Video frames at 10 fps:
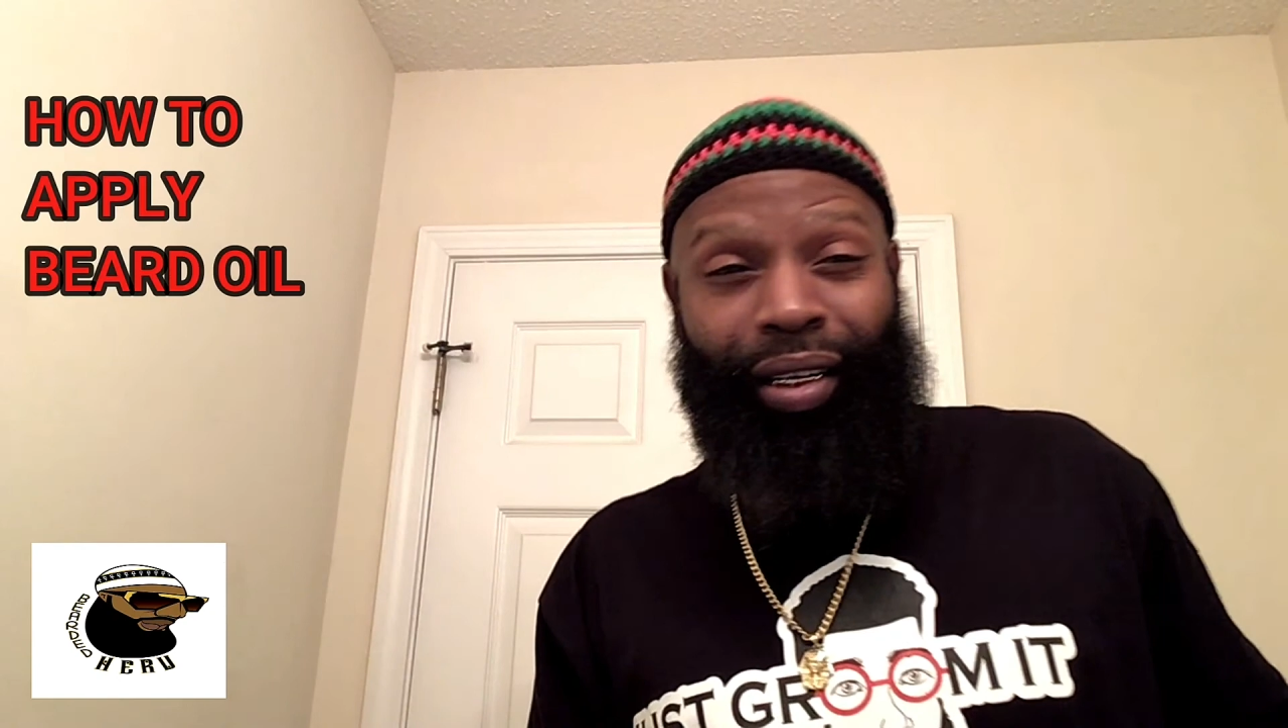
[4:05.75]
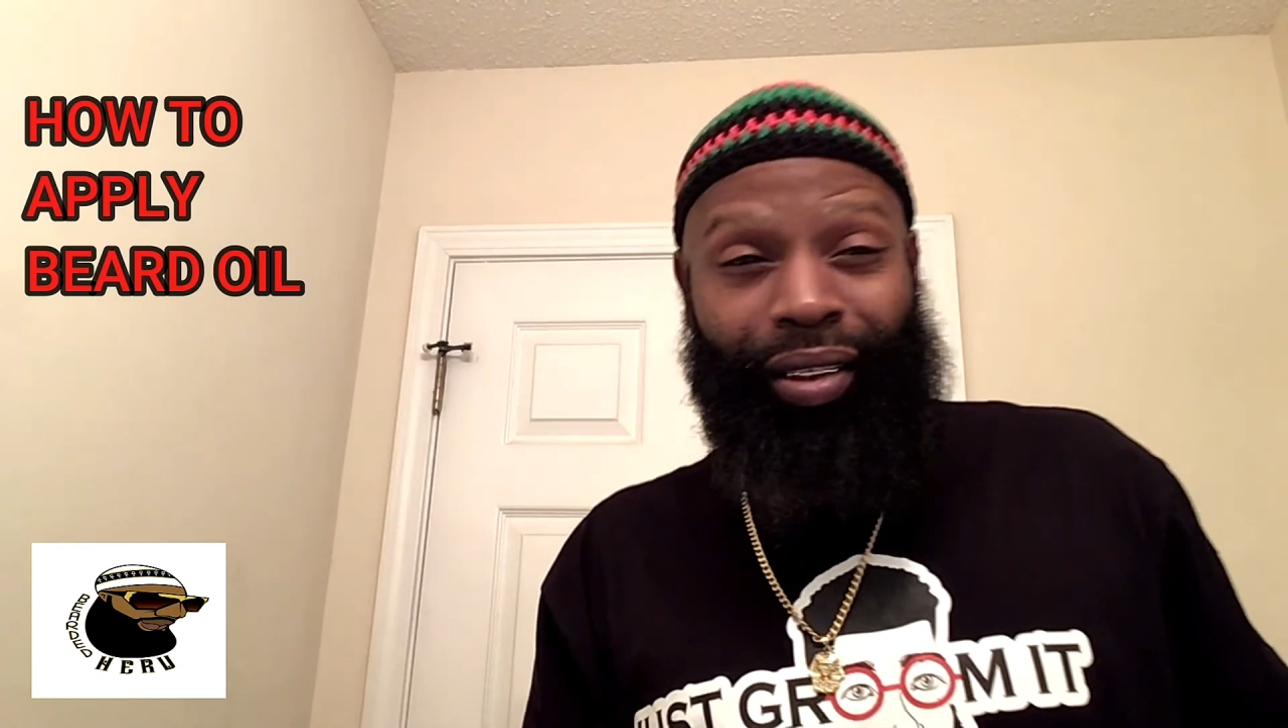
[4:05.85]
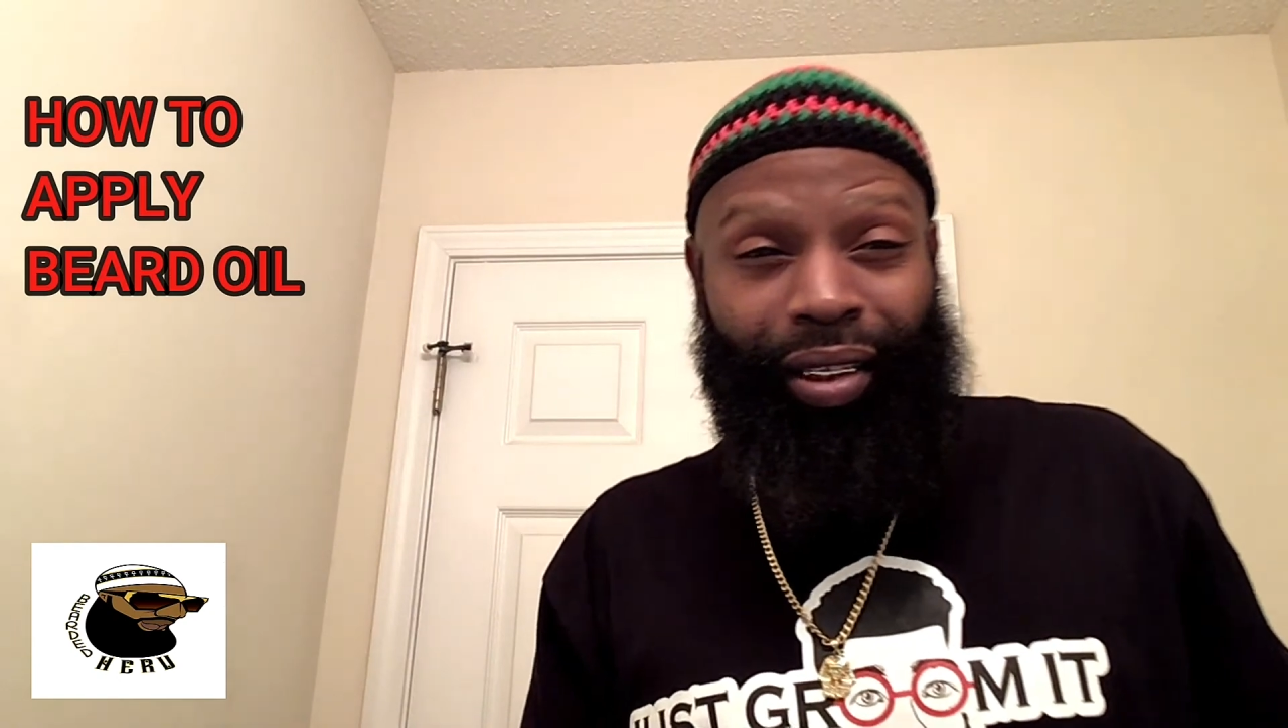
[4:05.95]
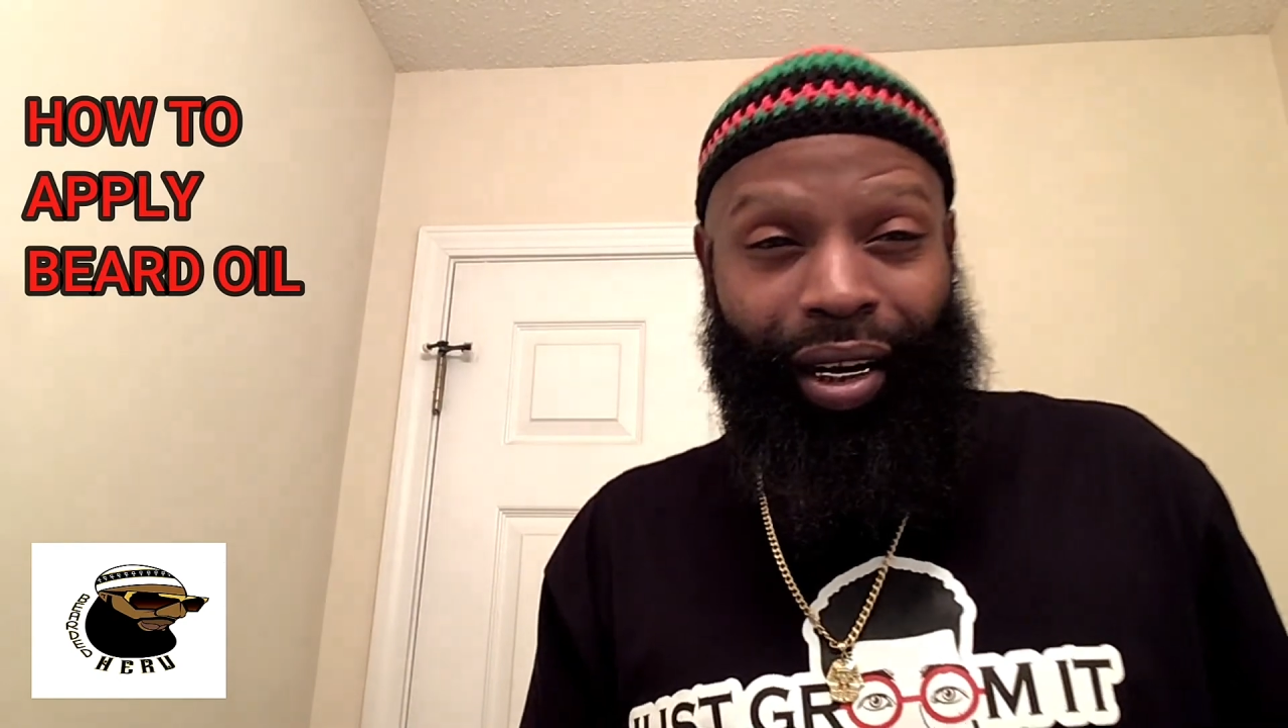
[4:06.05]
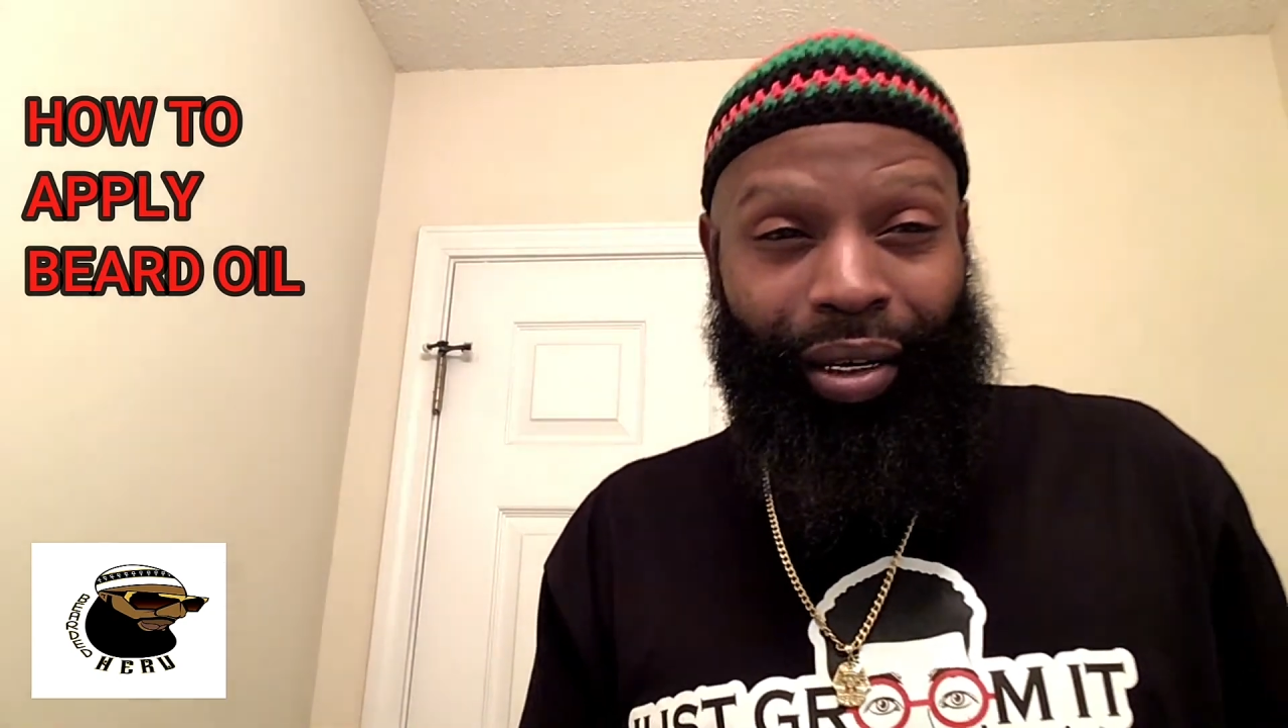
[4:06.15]

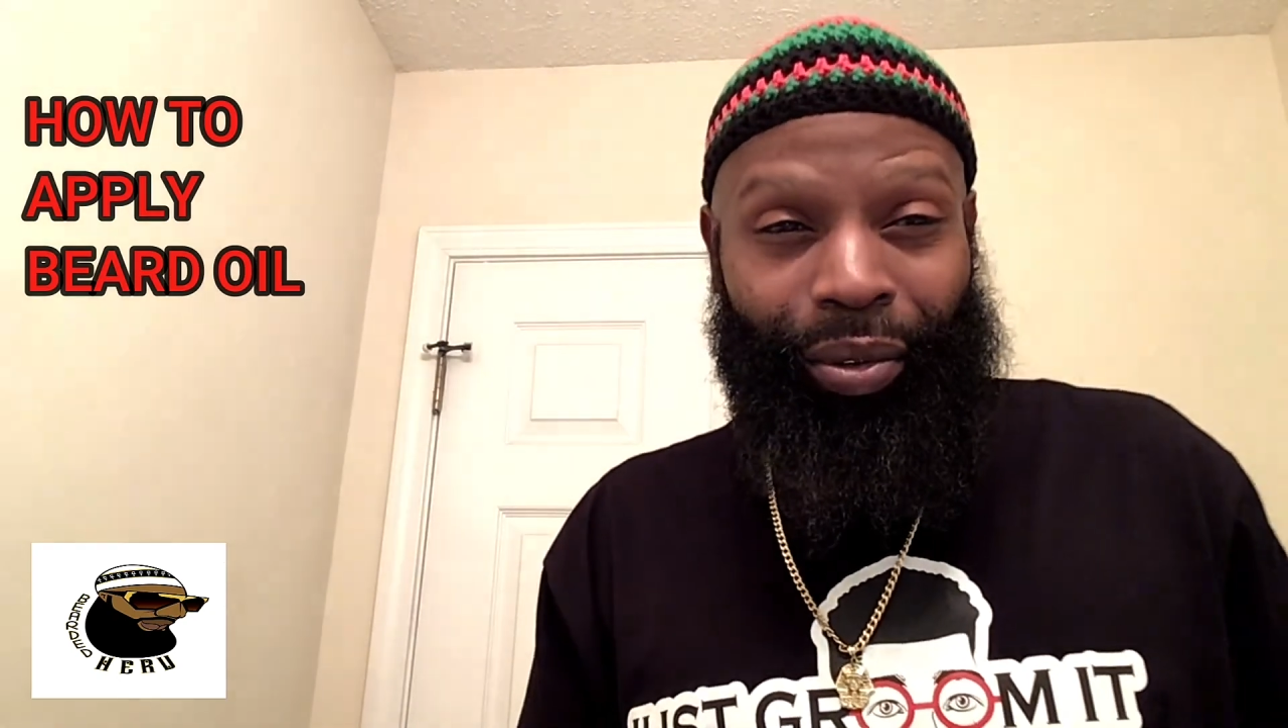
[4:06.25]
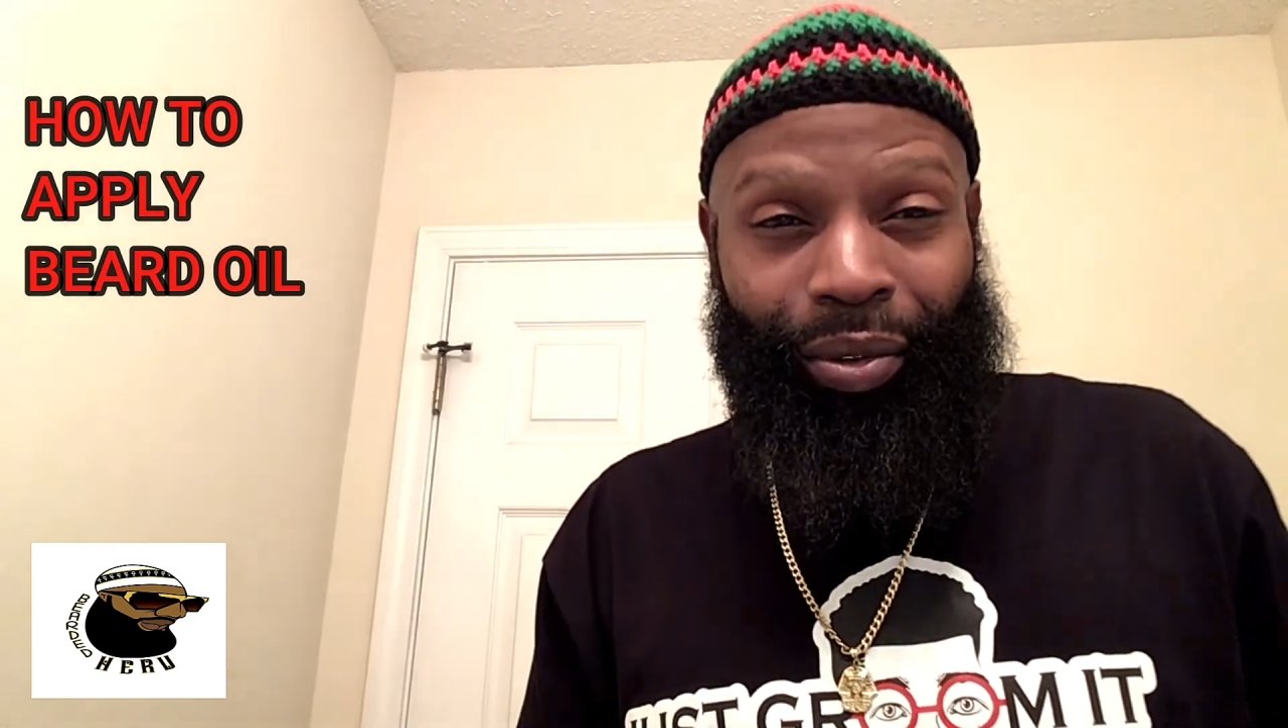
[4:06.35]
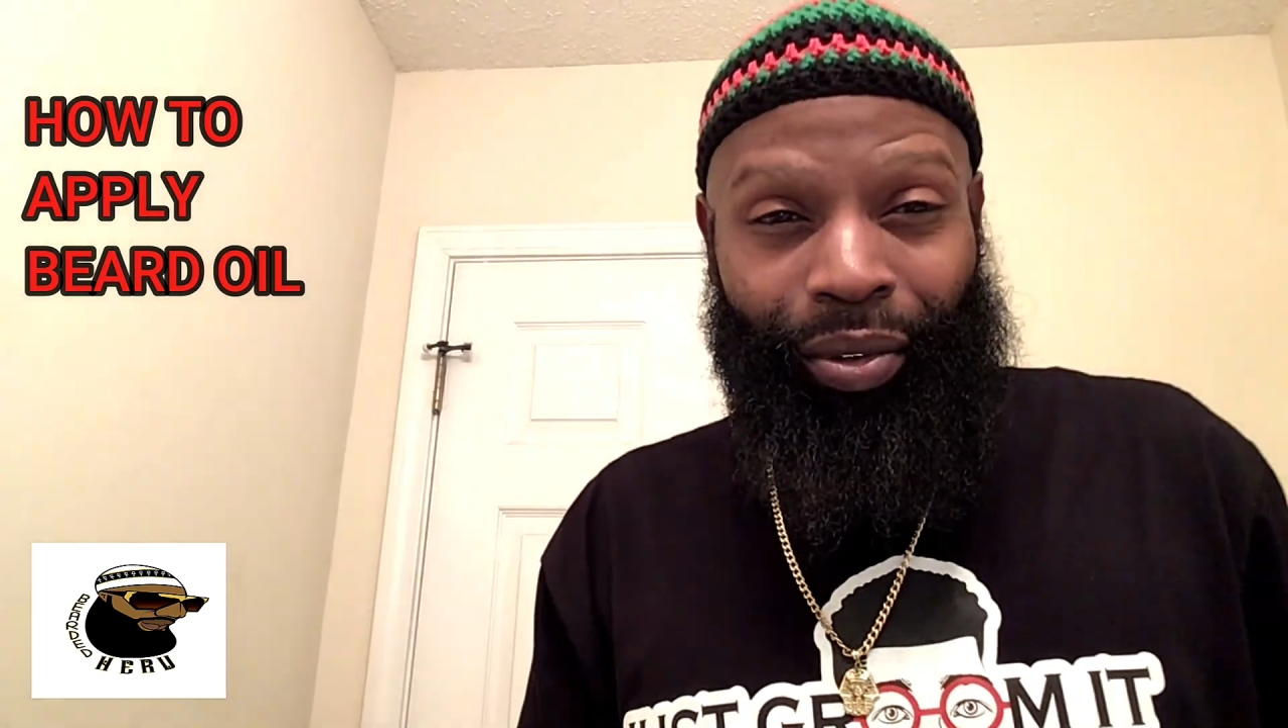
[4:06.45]
shower,